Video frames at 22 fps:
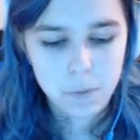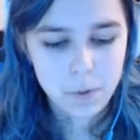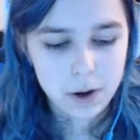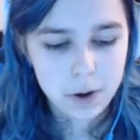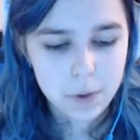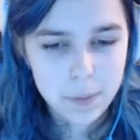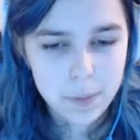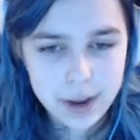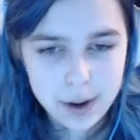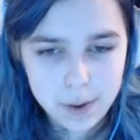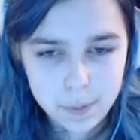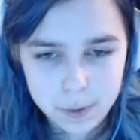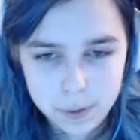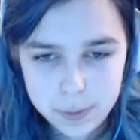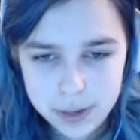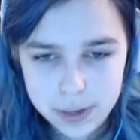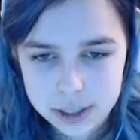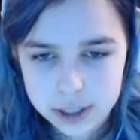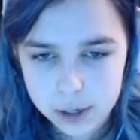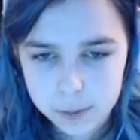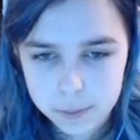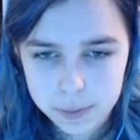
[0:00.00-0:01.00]
do we, what do
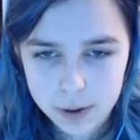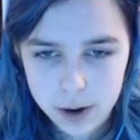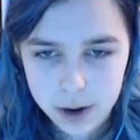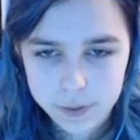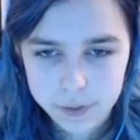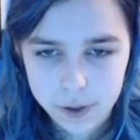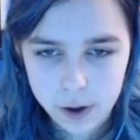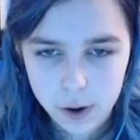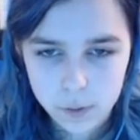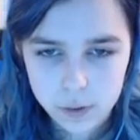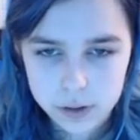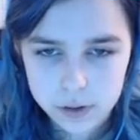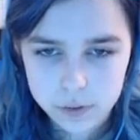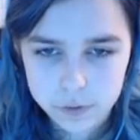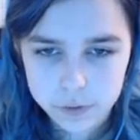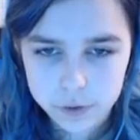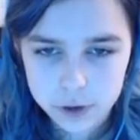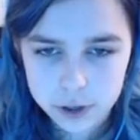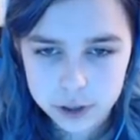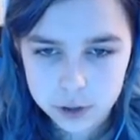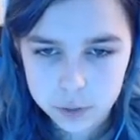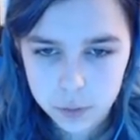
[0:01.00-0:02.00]
we jump on though? The
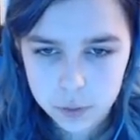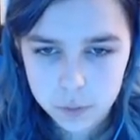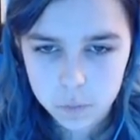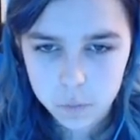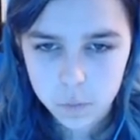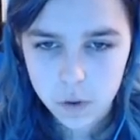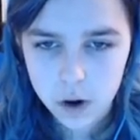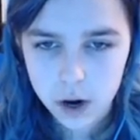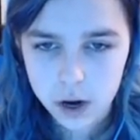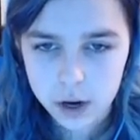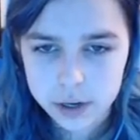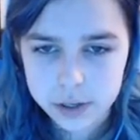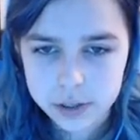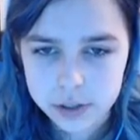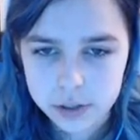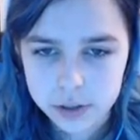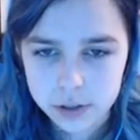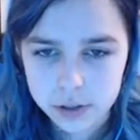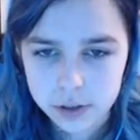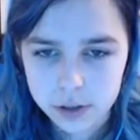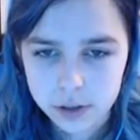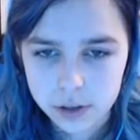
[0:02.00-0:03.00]
first one worked.
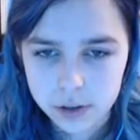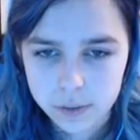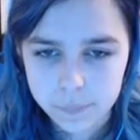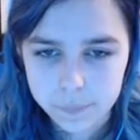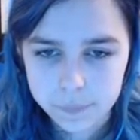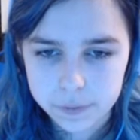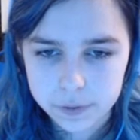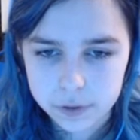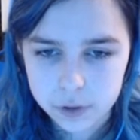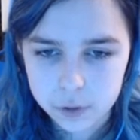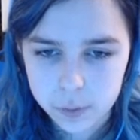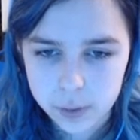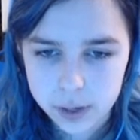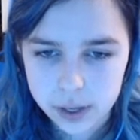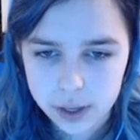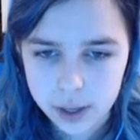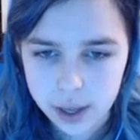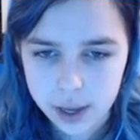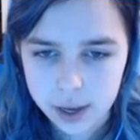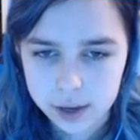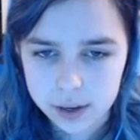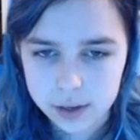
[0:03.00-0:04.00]
Do we
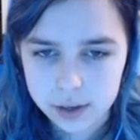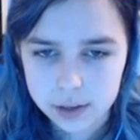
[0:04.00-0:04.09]
like,